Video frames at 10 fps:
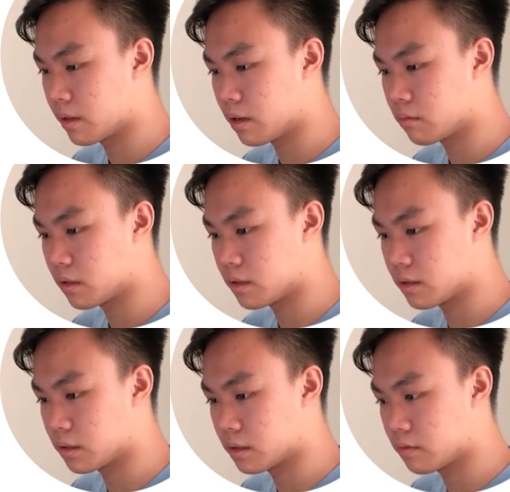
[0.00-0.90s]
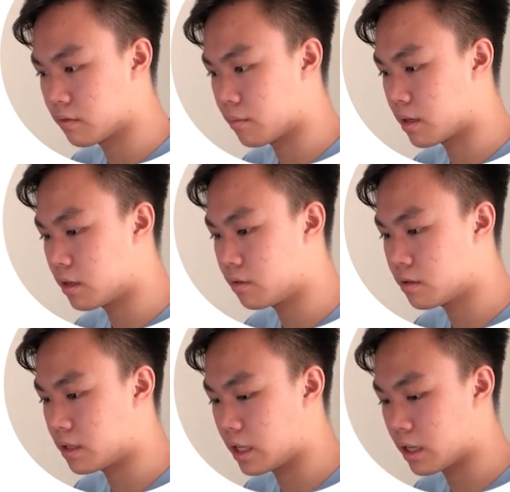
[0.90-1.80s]
yeah, this is for Monday,
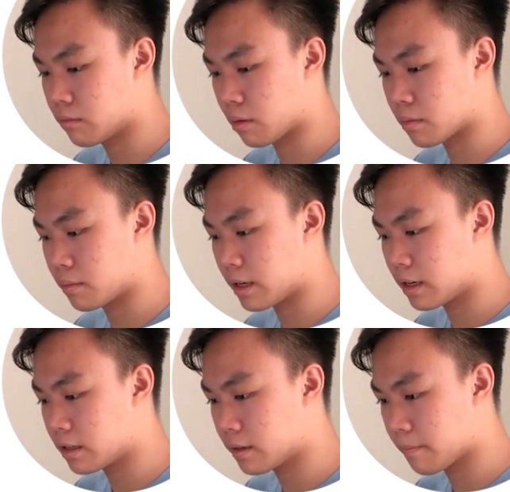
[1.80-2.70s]
Tuesday, blah, blah, blah.